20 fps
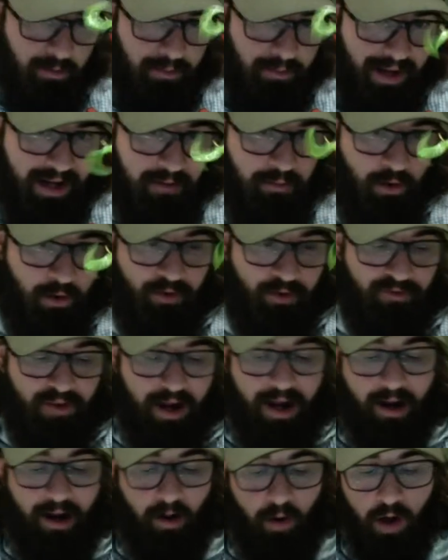bait
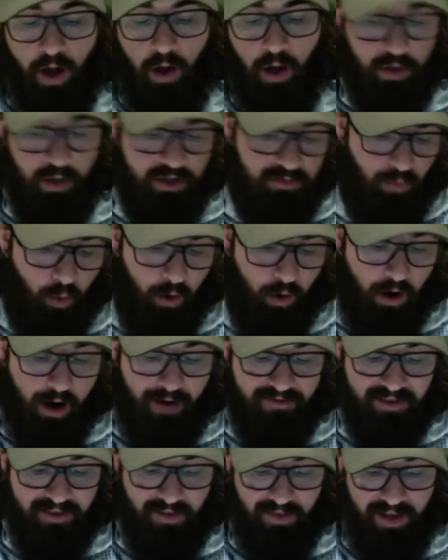profile, which more
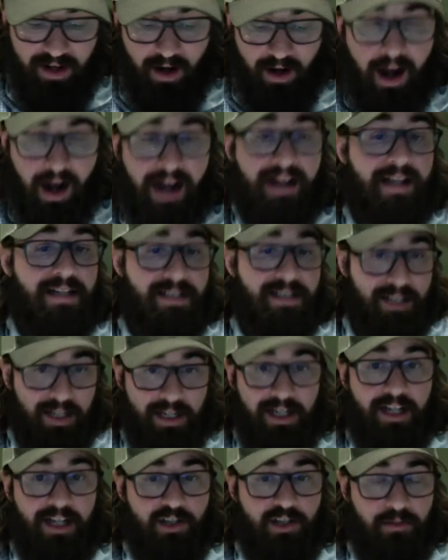often than not is going to
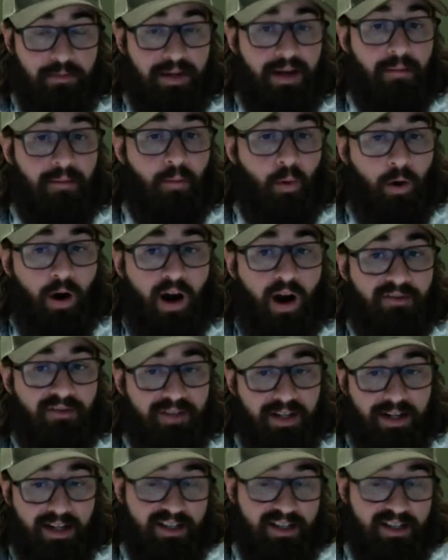get you bit more often.